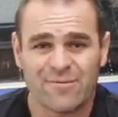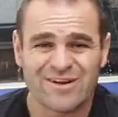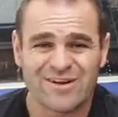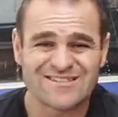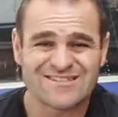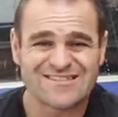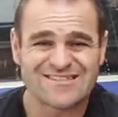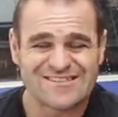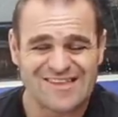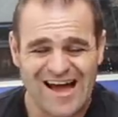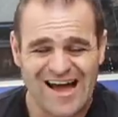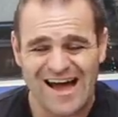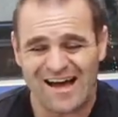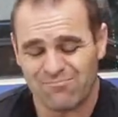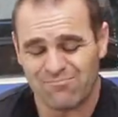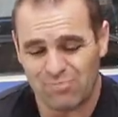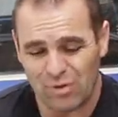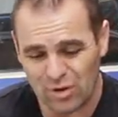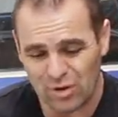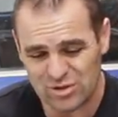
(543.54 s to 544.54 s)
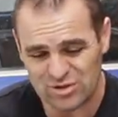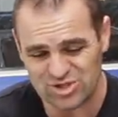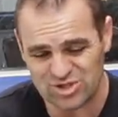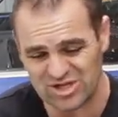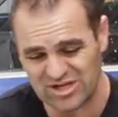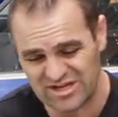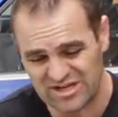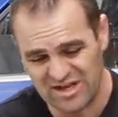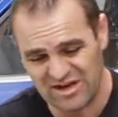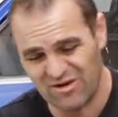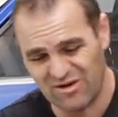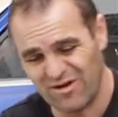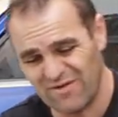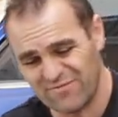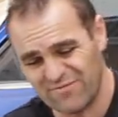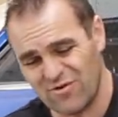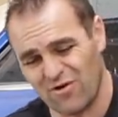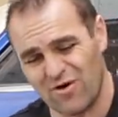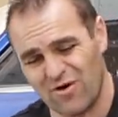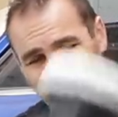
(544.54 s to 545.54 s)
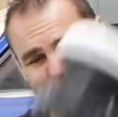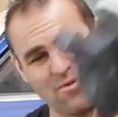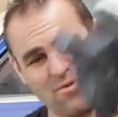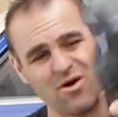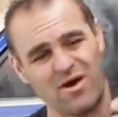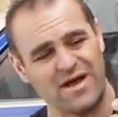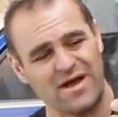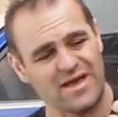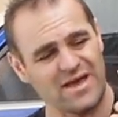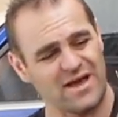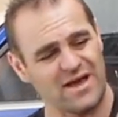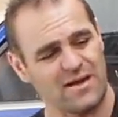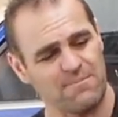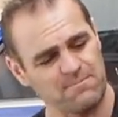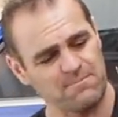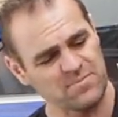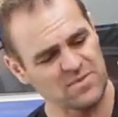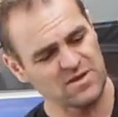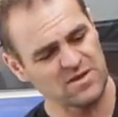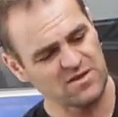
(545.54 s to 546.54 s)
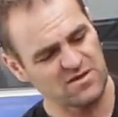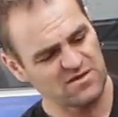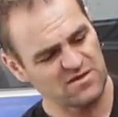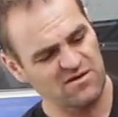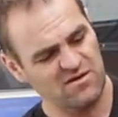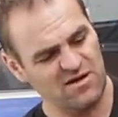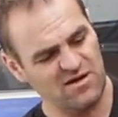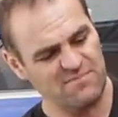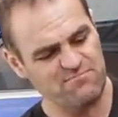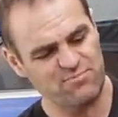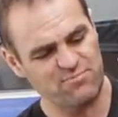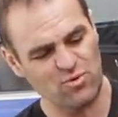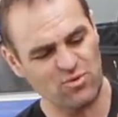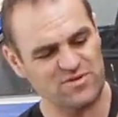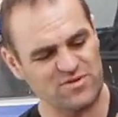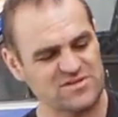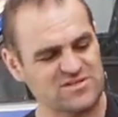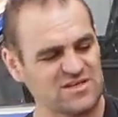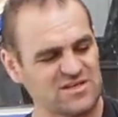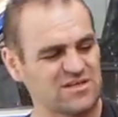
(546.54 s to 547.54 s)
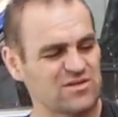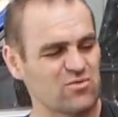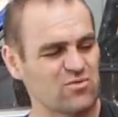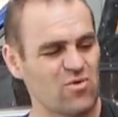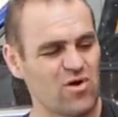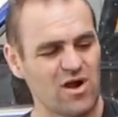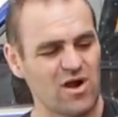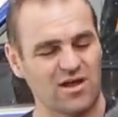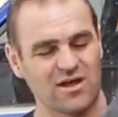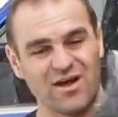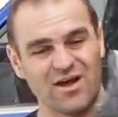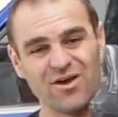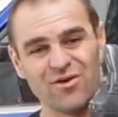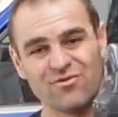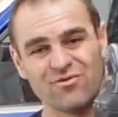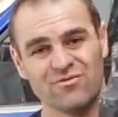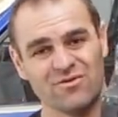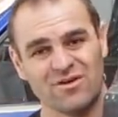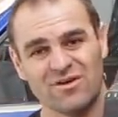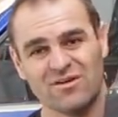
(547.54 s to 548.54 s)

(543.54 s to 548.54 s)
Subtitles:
I'm gonna start polishing. Now, I've got my, I bought this a little while ago.